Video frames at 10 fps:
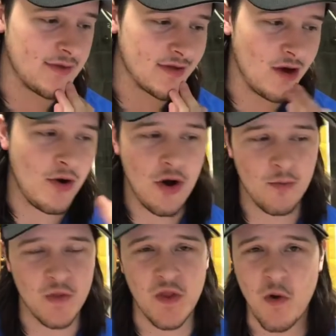So
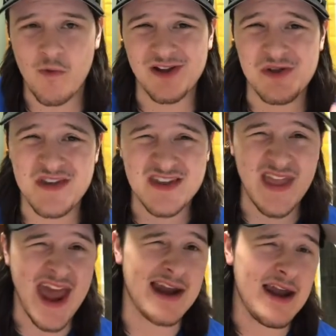with no real
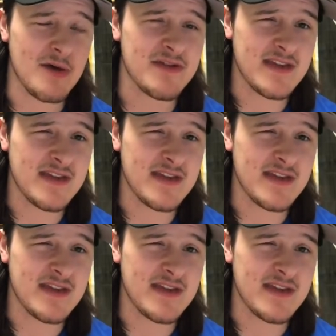standout,